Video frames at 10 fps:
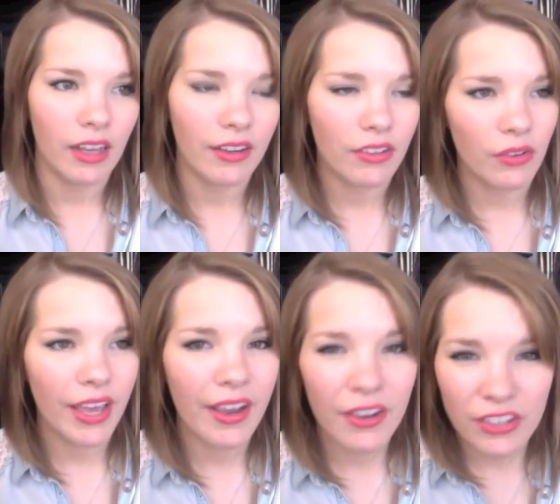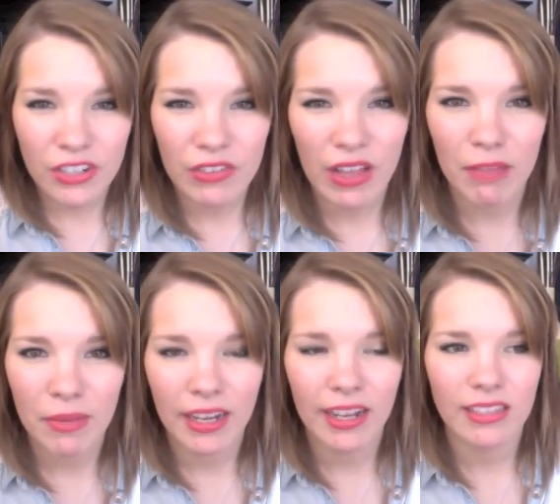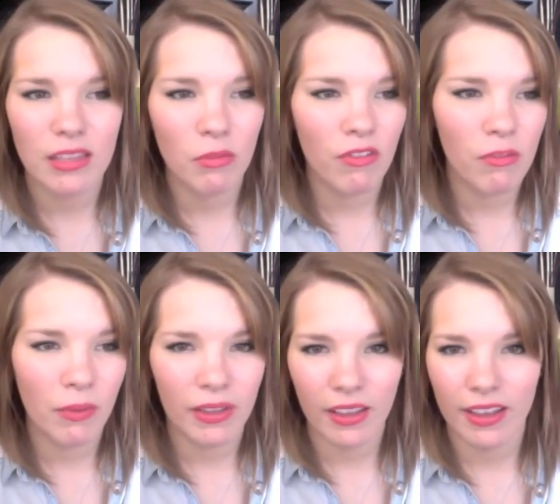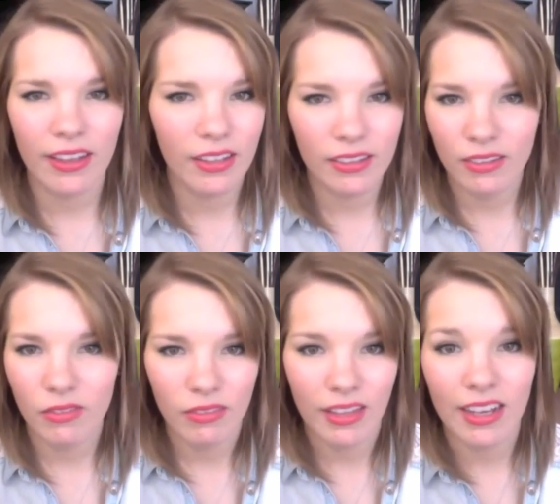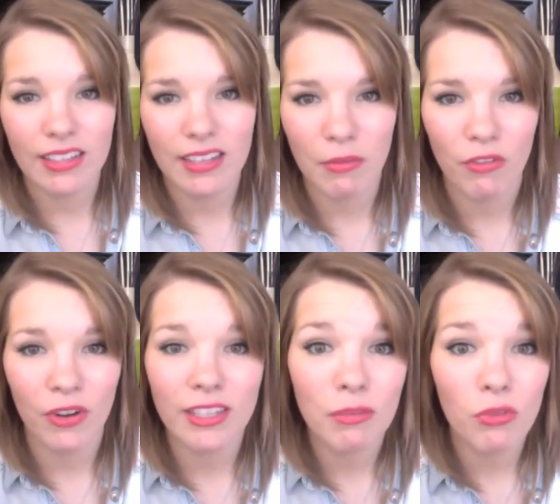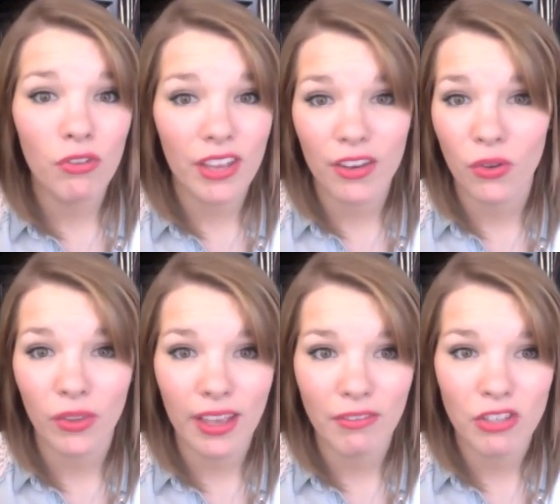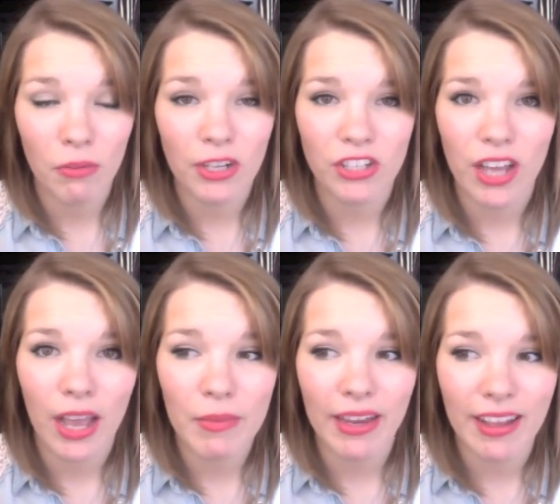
I don't know, character development, I guess, in the movie, but like like I said before, it's a movie and you only have so much time, and I